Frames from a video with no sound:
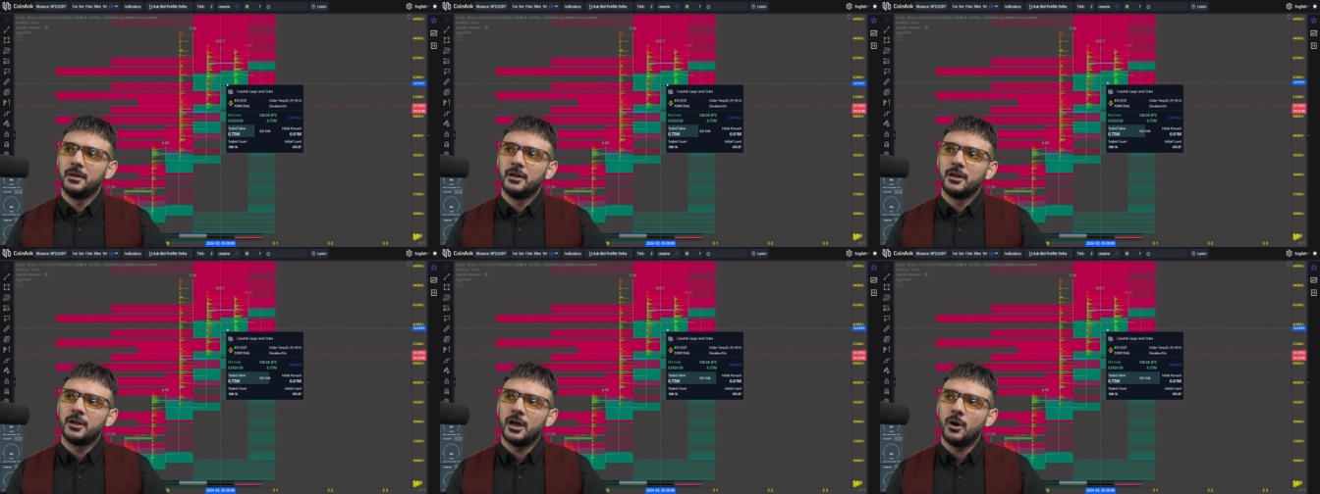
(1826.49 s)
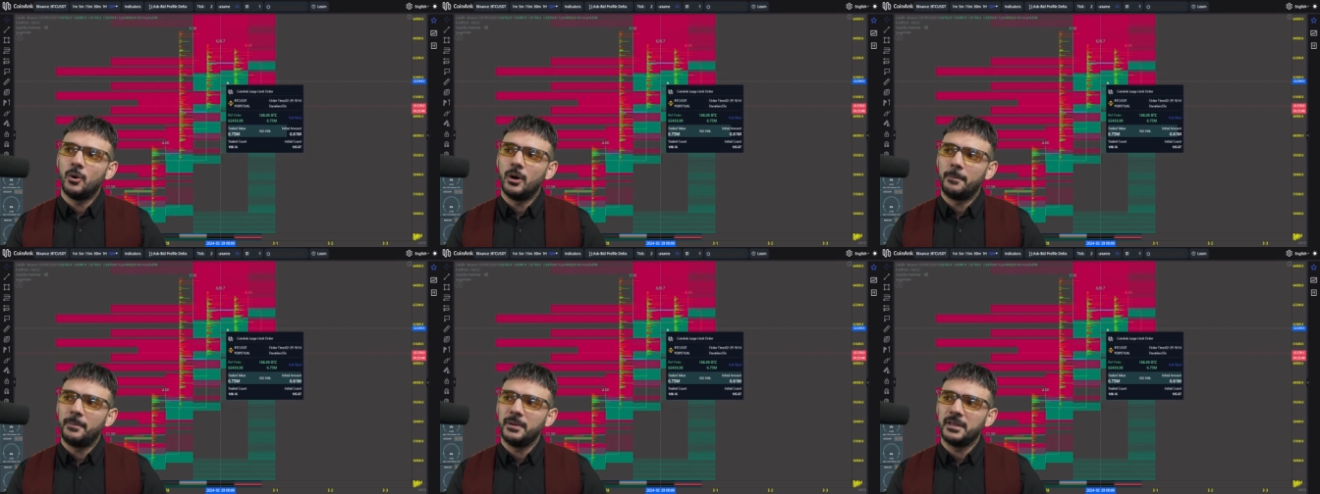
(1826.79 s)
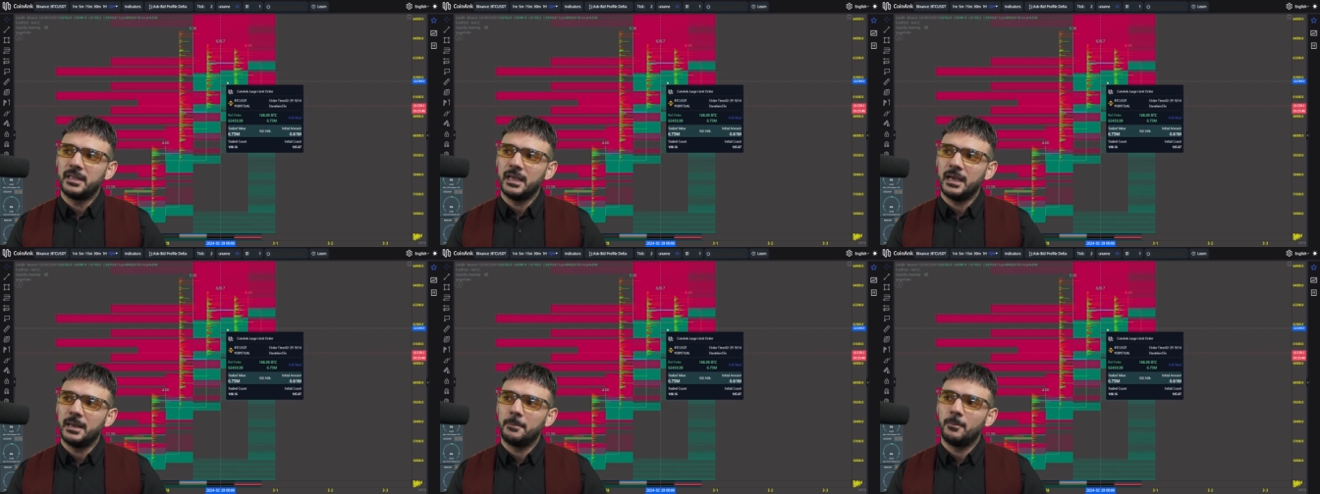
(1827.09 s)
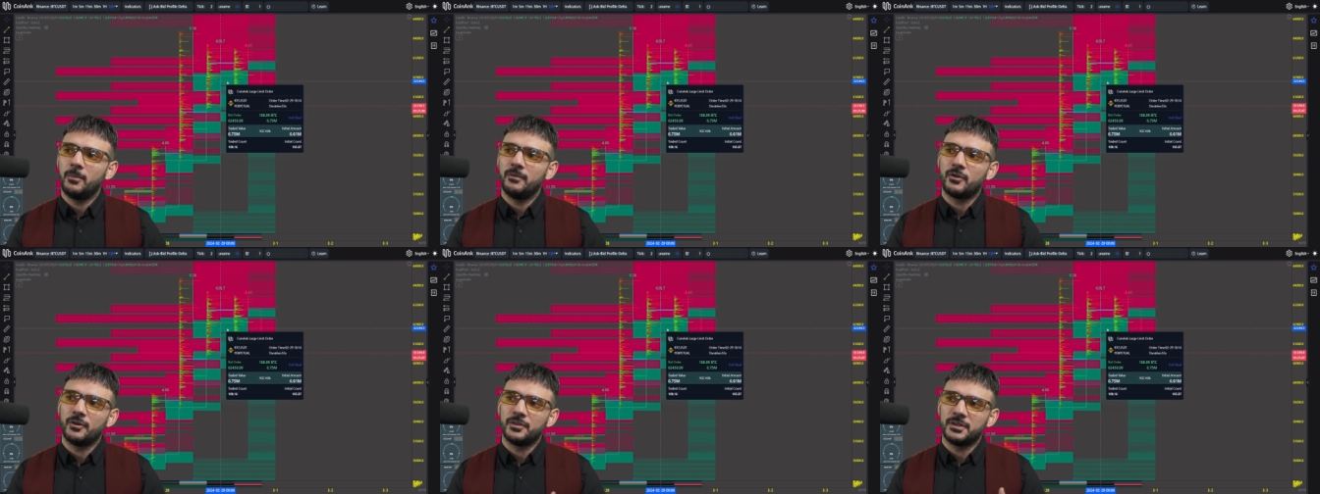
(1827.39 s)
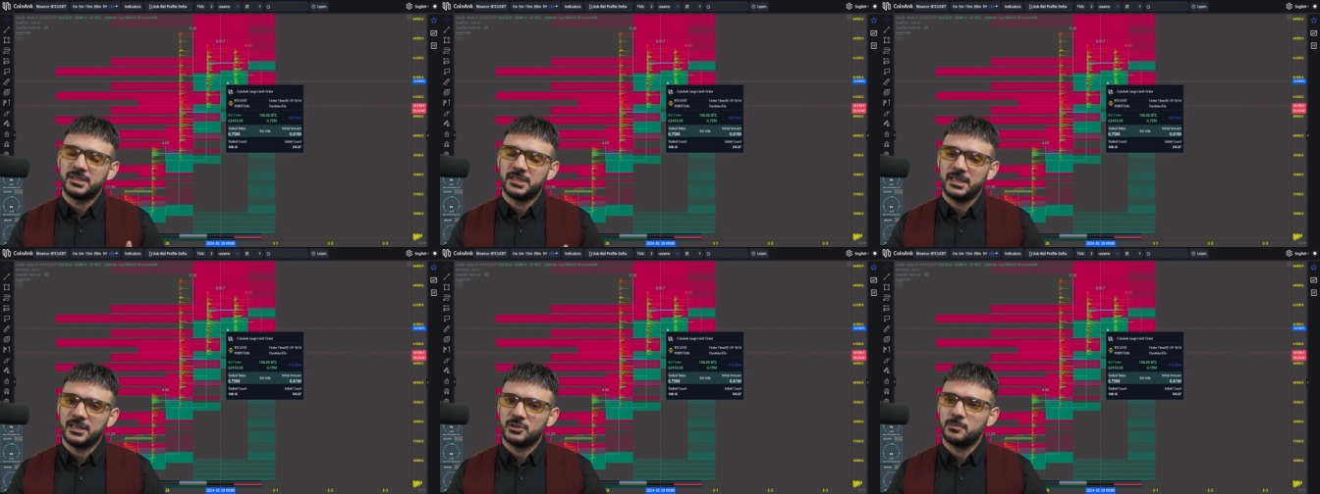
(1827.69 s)
Go up again, we've got the
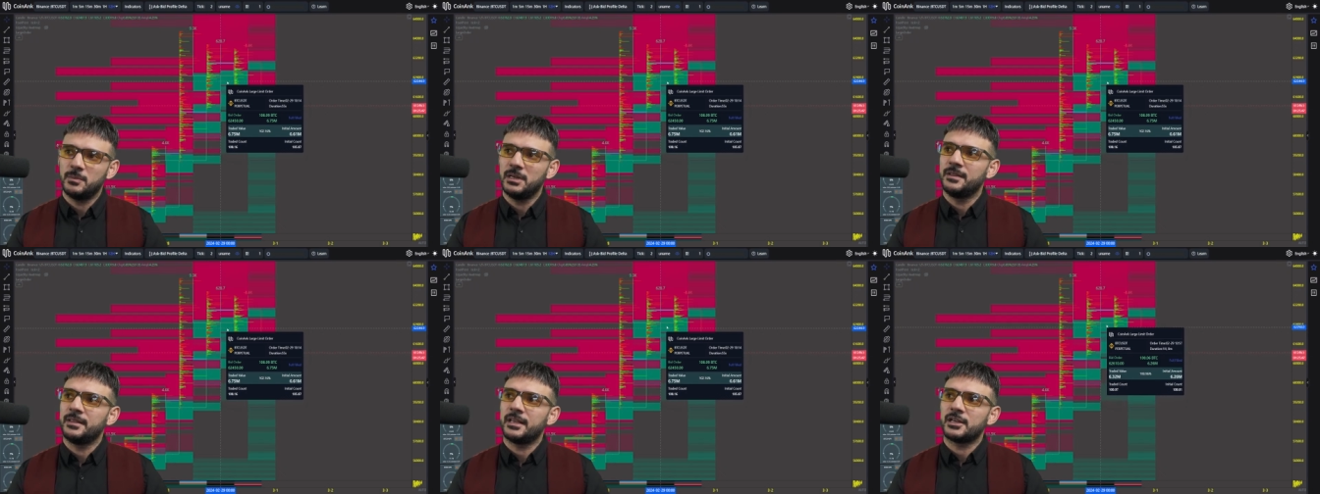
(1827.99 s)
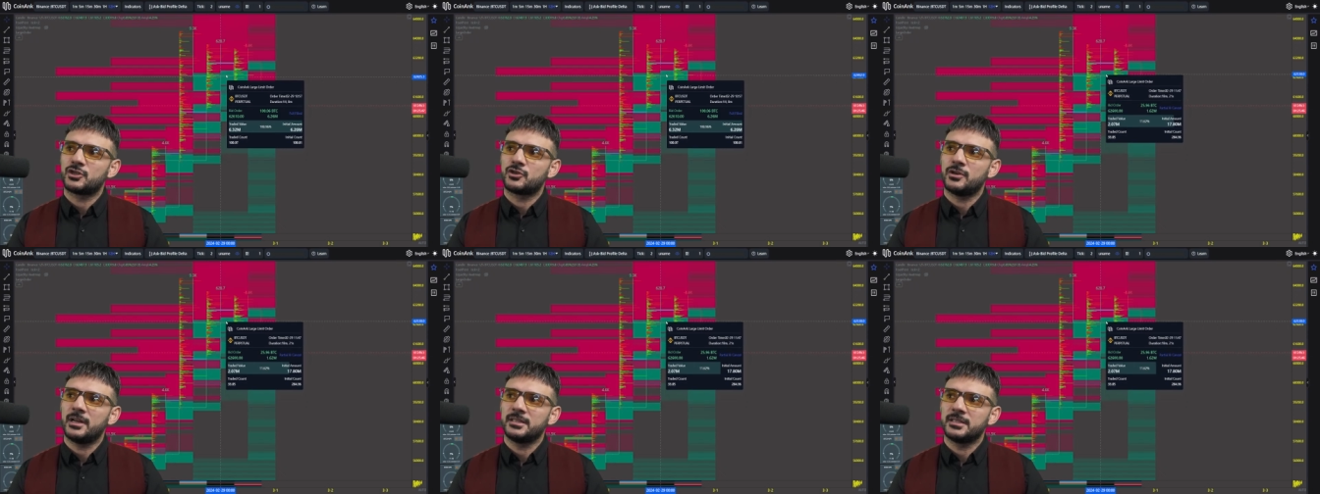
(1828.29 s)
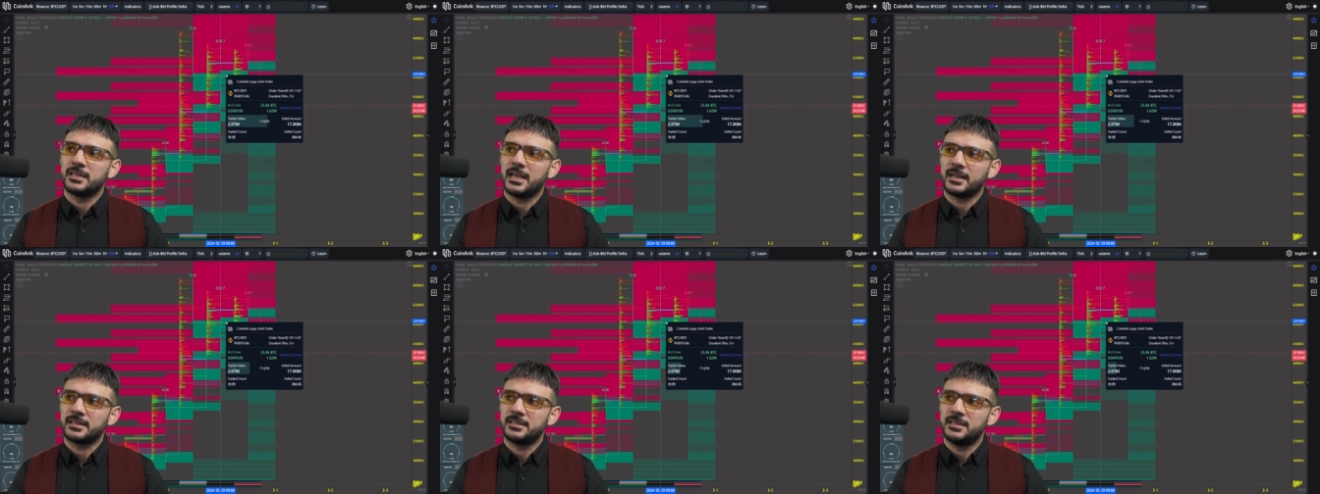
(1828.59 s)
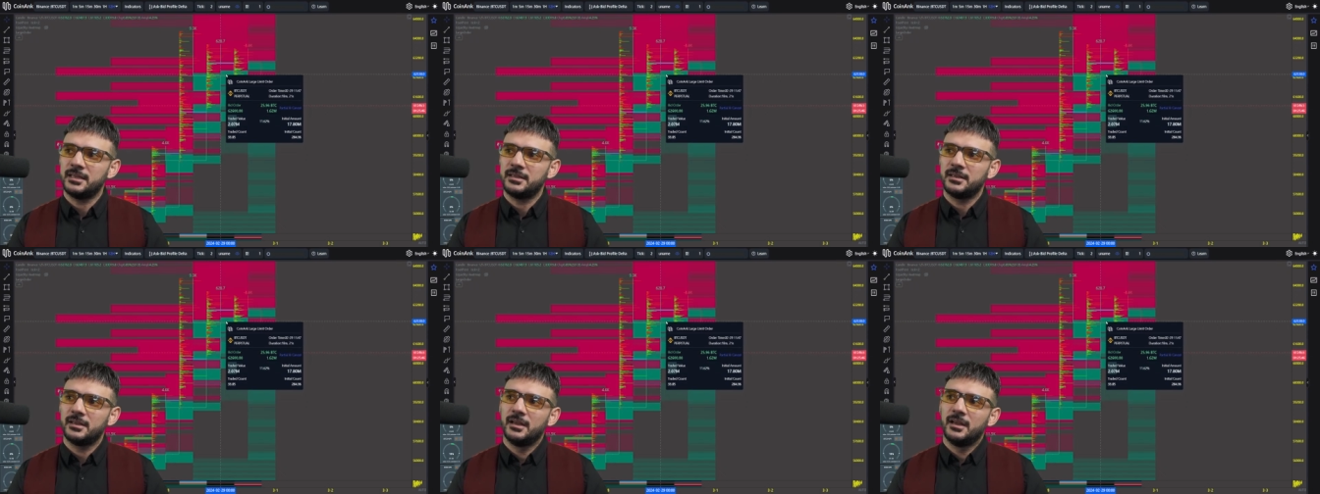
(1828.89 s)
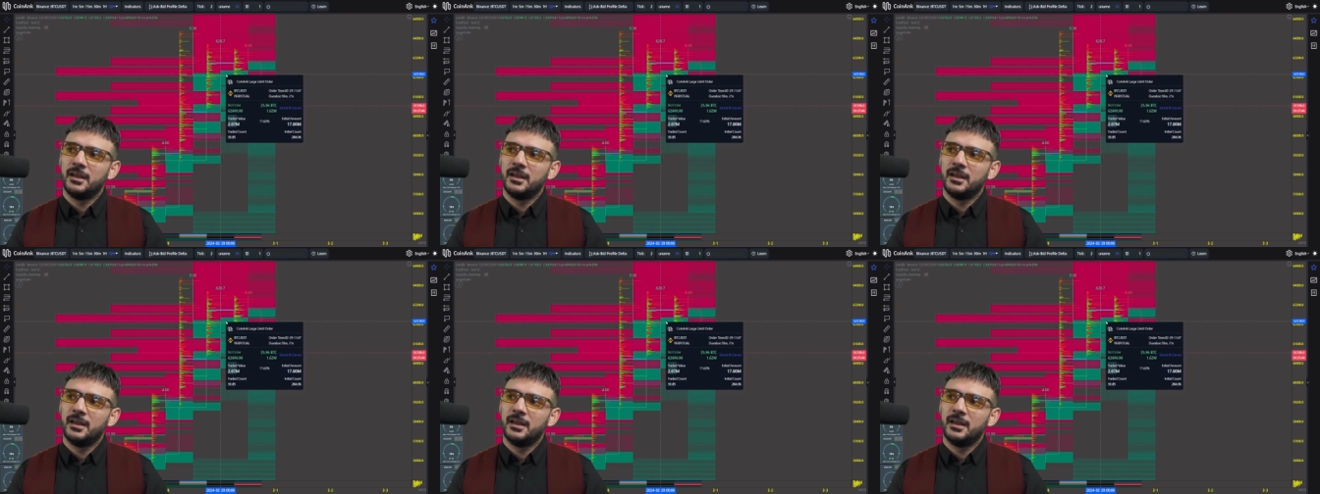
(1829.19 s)
6 million that's transacted.